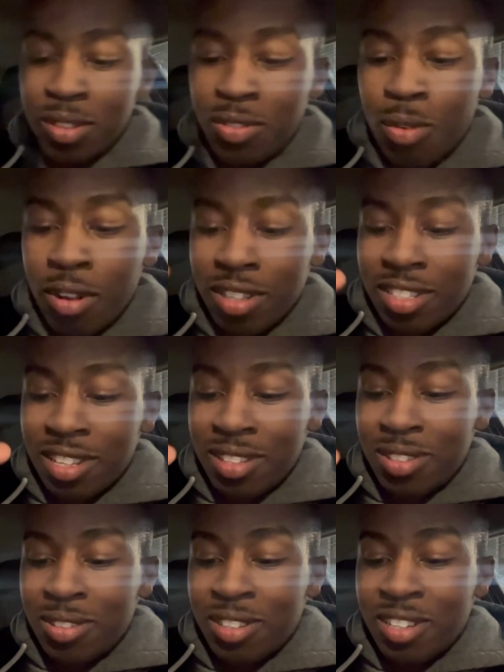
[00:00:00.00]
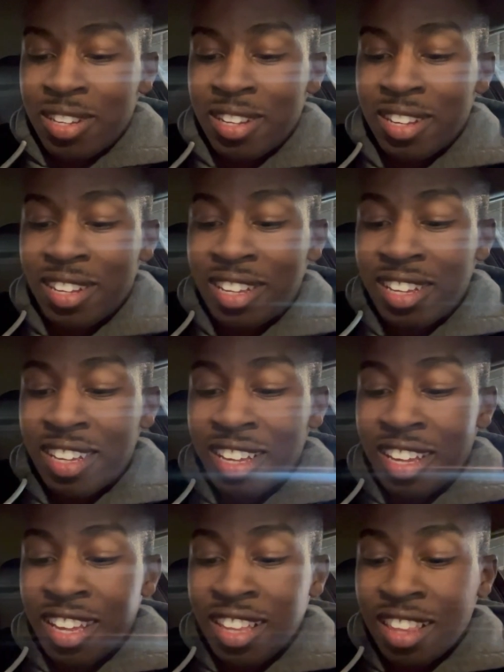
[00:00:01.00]
fork, let's get into it.
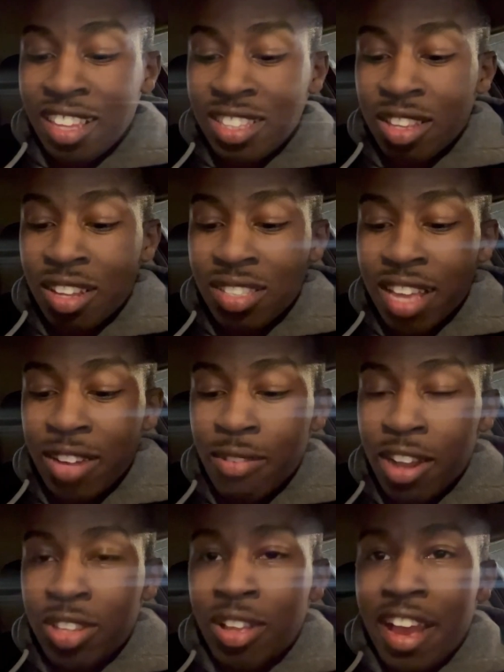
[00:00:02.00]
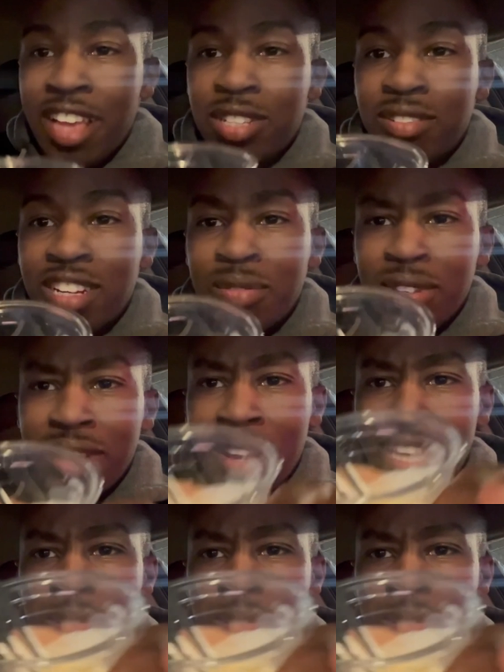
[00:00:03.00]
This looks like regular ice cream, you guys,